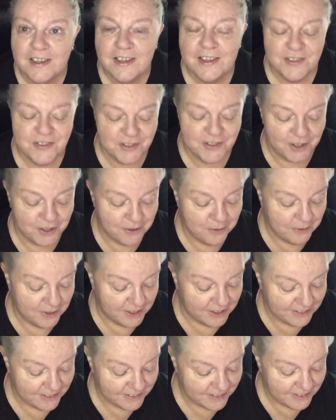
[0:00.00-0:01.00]

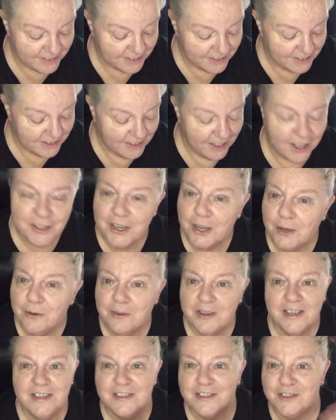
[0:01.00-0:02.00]
So I know
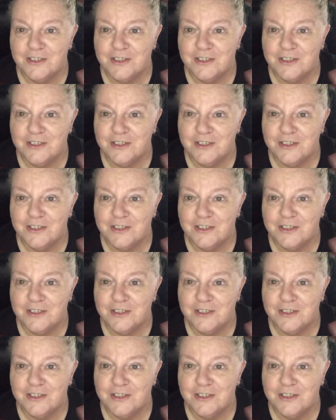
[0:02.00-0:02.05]
it's